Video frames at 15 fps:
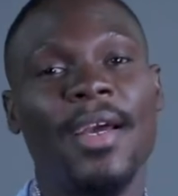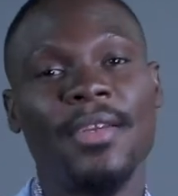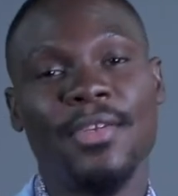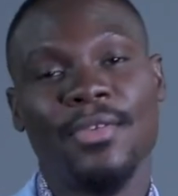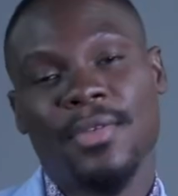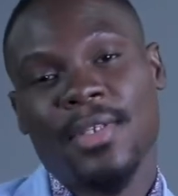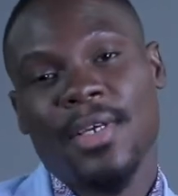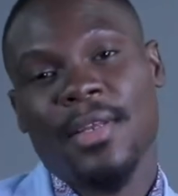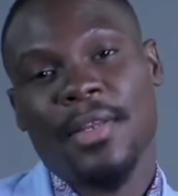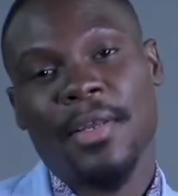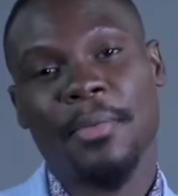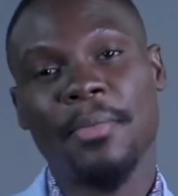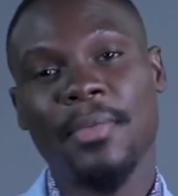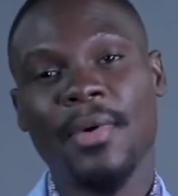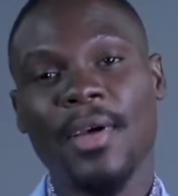and you take
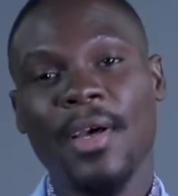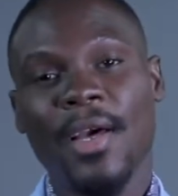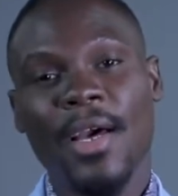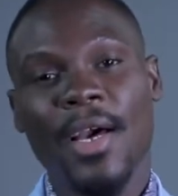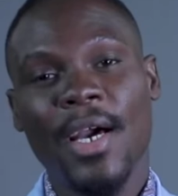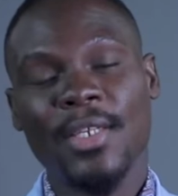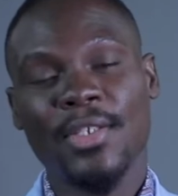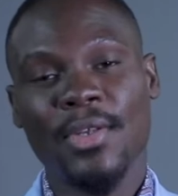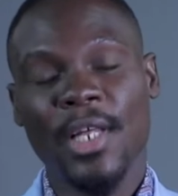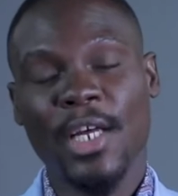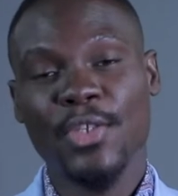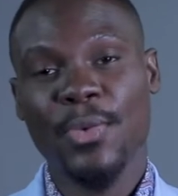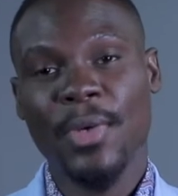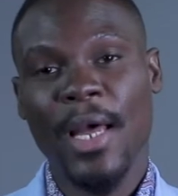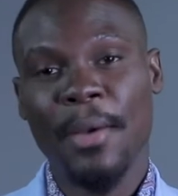them. And so
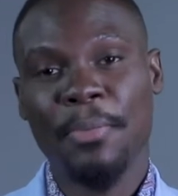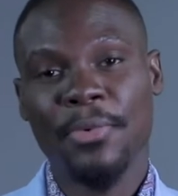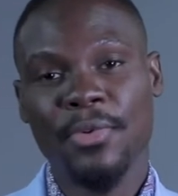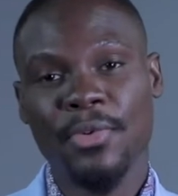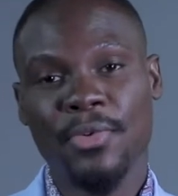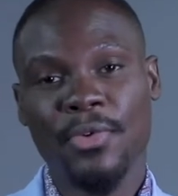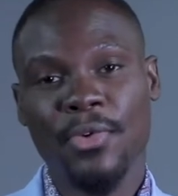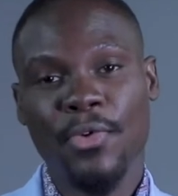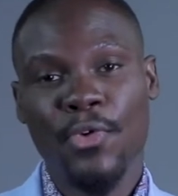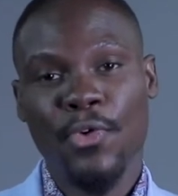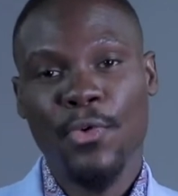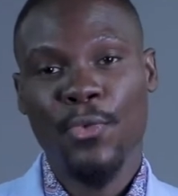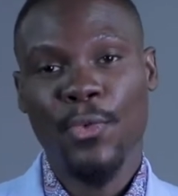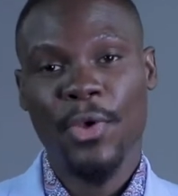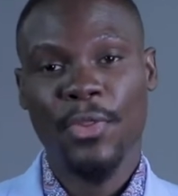that's what happened
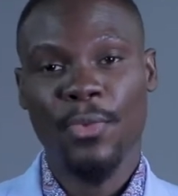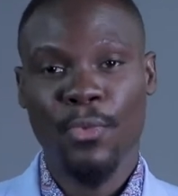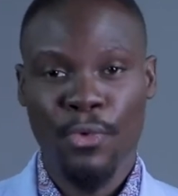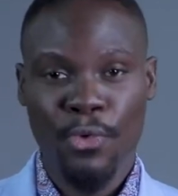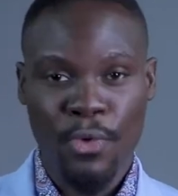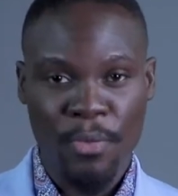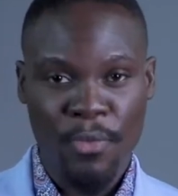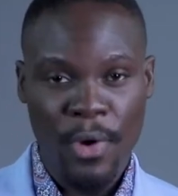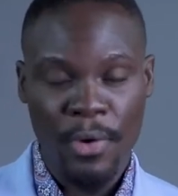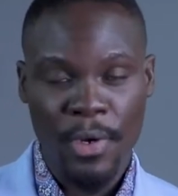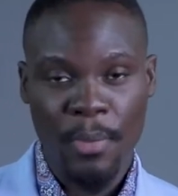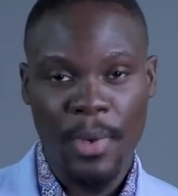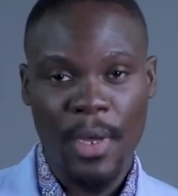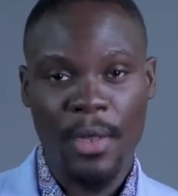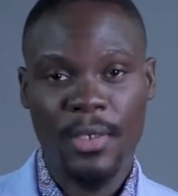with Broken
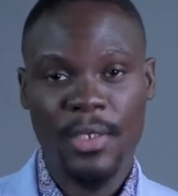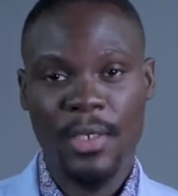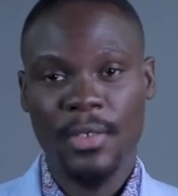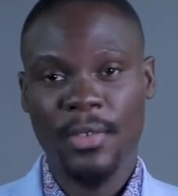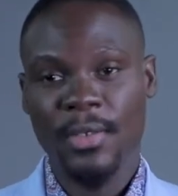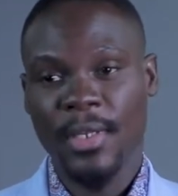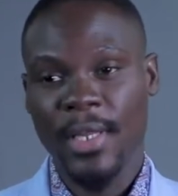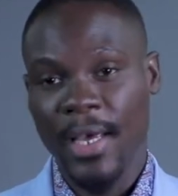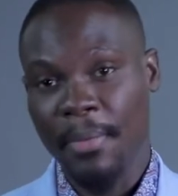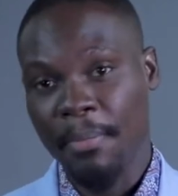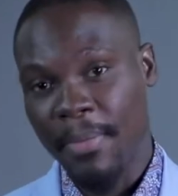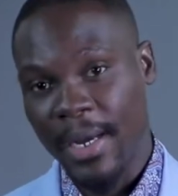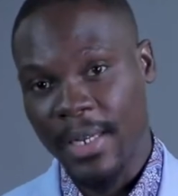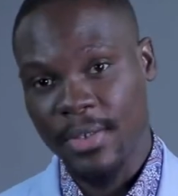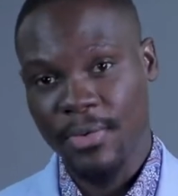Roundabout and then
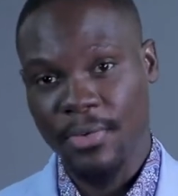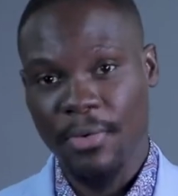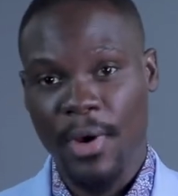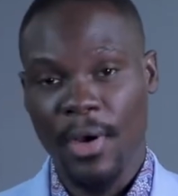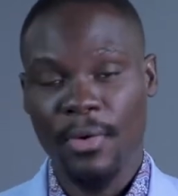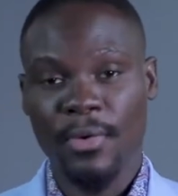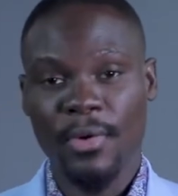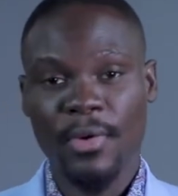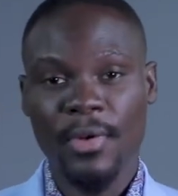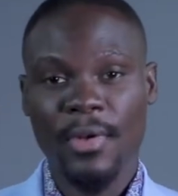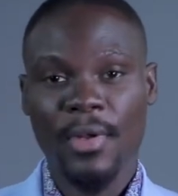Battleground.